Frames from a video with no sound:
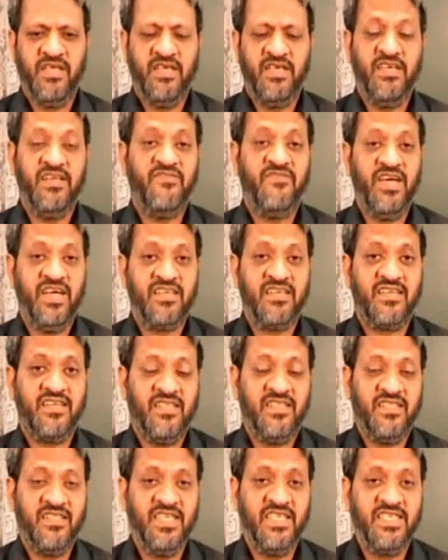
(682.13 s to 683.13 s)
In fact,
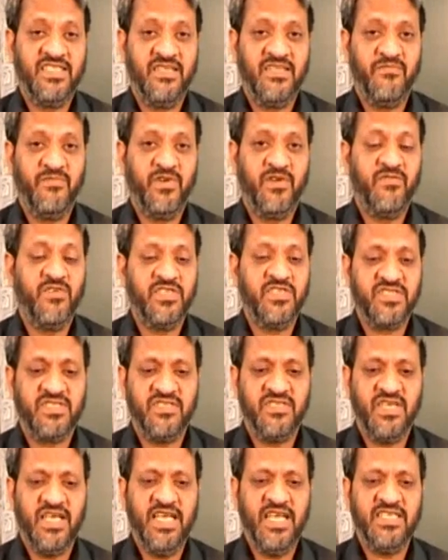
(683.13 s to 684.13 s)
this number was
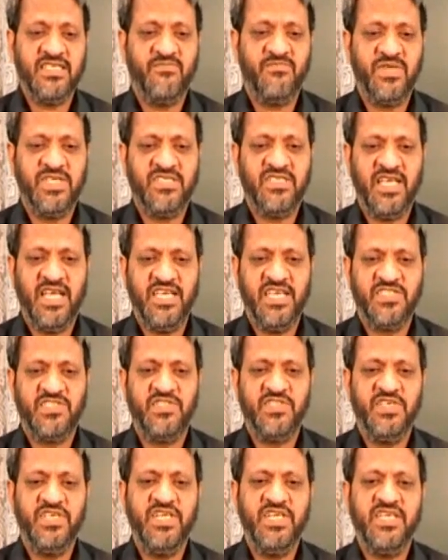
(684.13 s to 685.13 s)
as much as
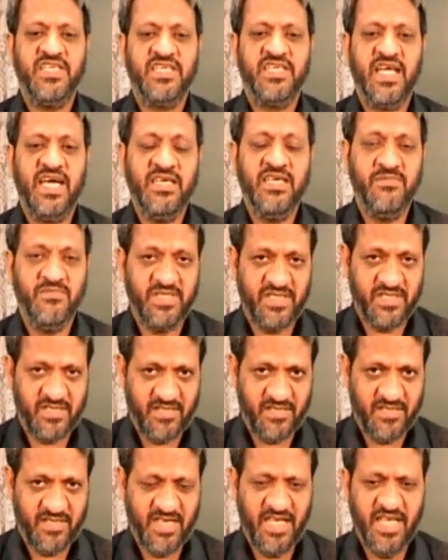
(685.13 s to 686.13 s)
three
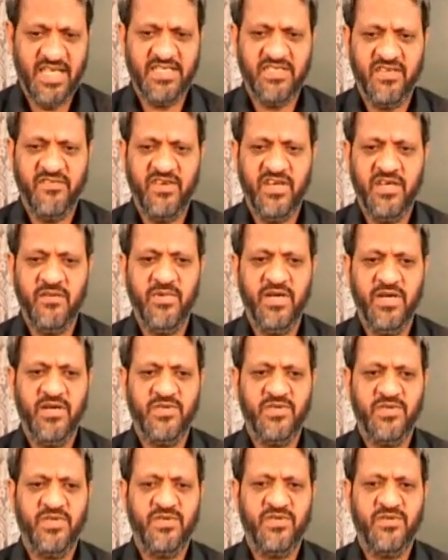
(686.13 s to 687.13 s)
times as available
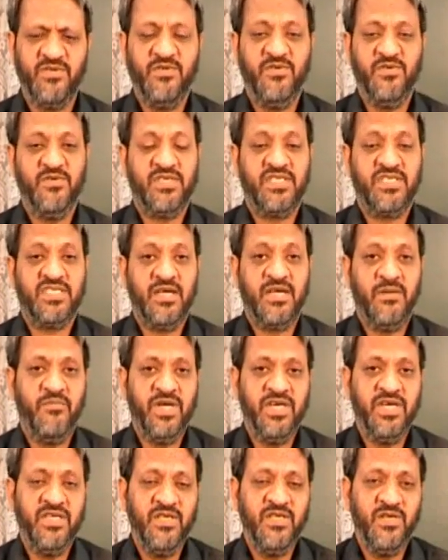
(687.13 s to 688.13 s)
to
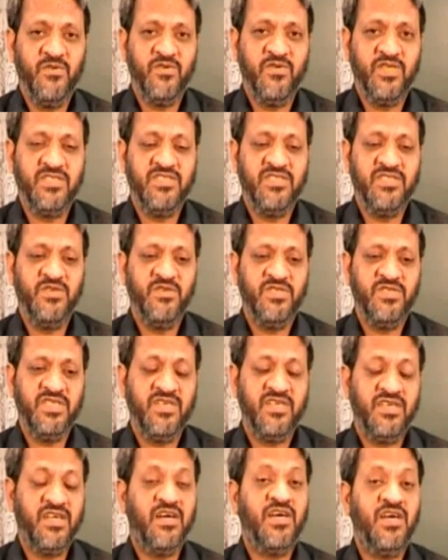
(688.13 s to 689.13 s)
somebody who was
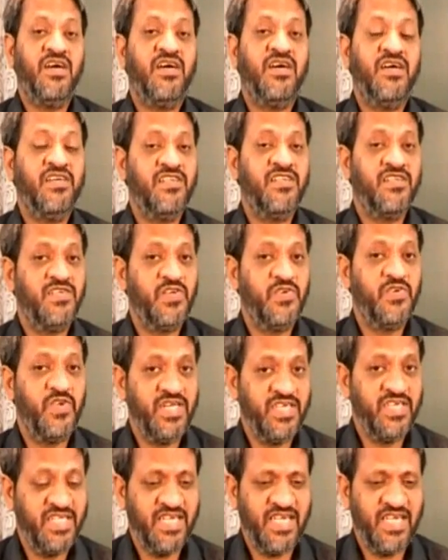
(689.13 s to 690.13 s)
using a
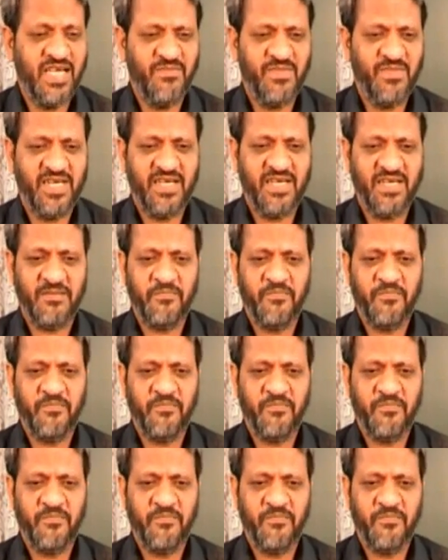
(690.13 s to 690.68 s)
120 camera.